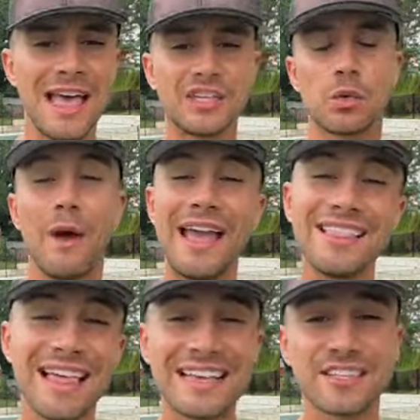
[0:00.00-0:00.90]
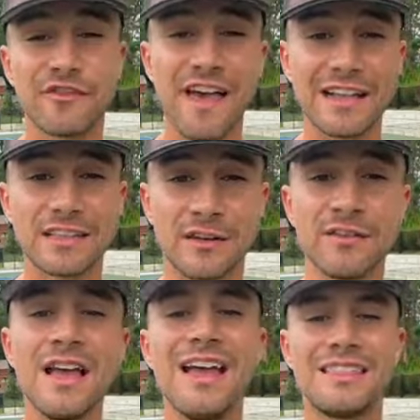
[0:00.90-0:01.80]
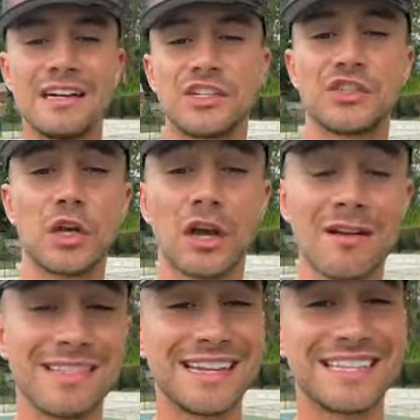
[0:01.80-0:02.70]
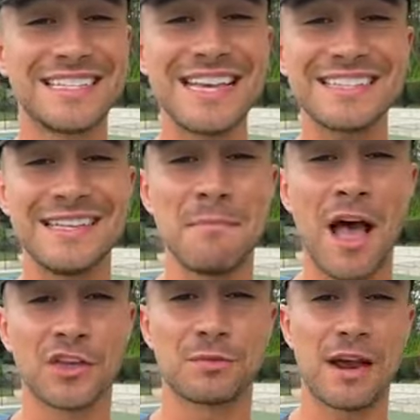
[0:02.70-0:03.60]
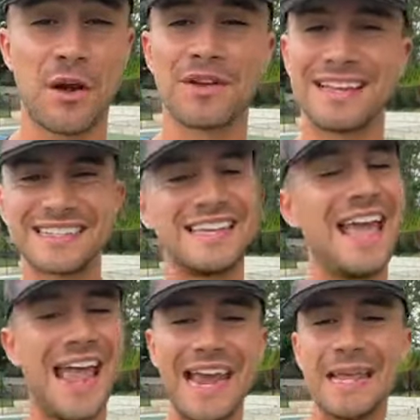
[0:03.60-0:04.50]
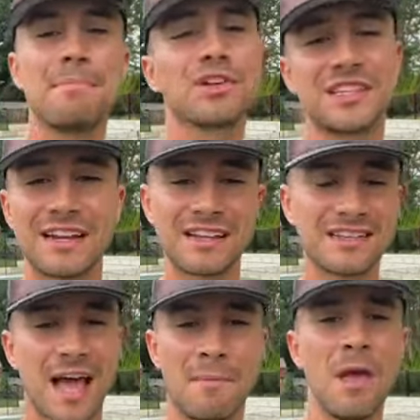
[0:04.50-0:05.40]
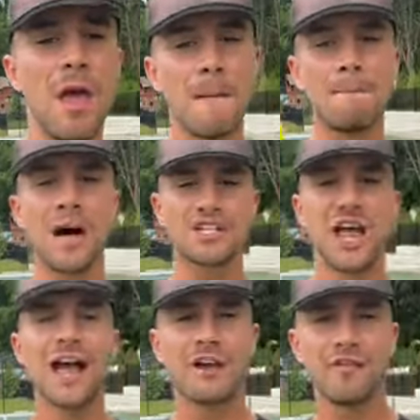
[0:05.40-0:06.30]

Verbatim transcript: is way less effective than a serve that is 60 miles per hour that's in 80% of the time much